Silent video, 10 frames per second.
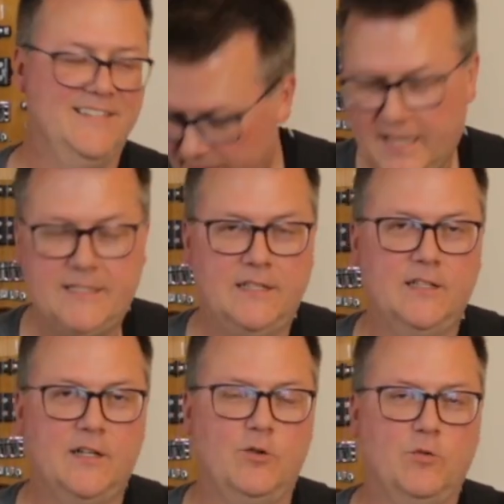That's a
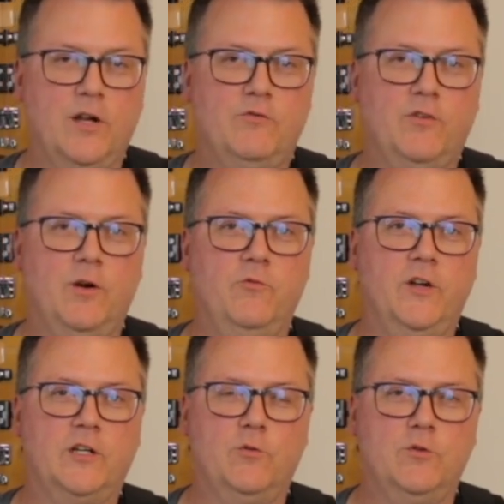little riff from
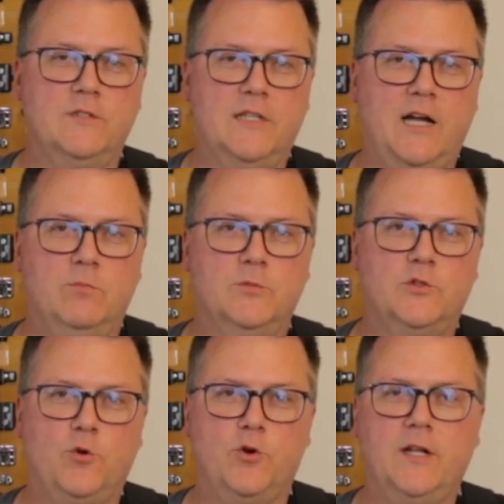Victor Wooten's album
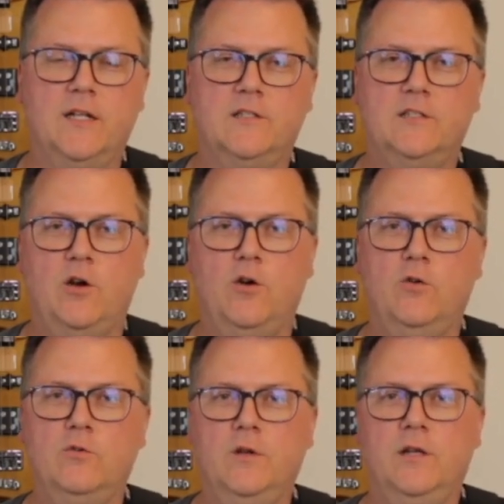Sword and
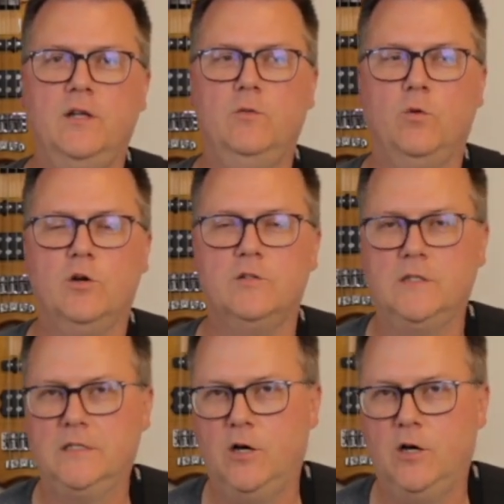Stone and Words and